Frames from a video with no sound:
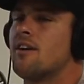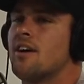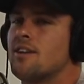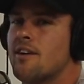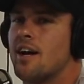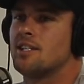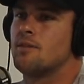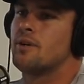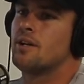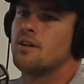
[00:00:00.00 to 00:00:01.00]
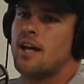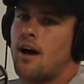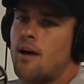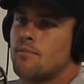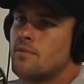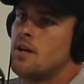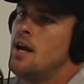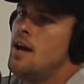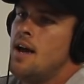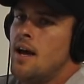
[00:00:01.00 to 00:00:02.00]
Oh, that's crazy. But yeah,
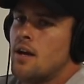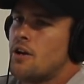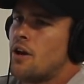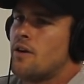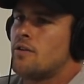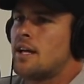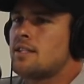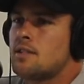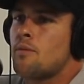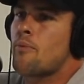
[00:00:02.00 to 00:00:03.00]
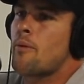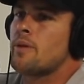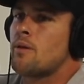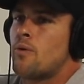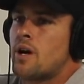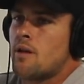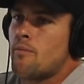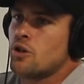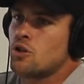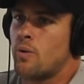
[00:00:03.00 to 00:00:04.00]
that's probably one of the
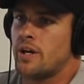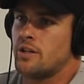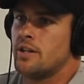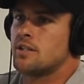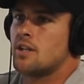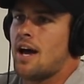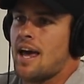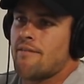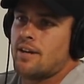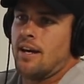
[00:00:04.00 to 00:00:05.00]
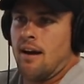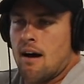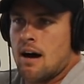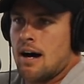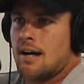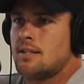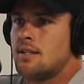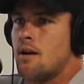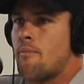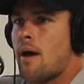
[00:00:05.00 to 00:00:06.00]
most questions I ever get asked
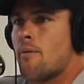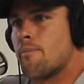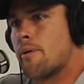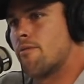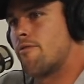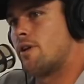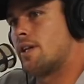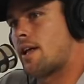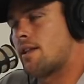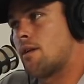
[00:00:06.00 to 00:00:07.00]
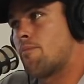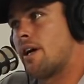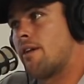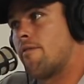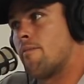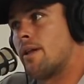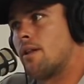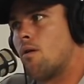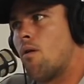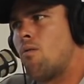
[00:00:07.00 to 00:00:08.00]
about when people find out that you played for
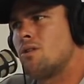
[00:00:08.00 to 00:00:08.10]
Manly. Oh,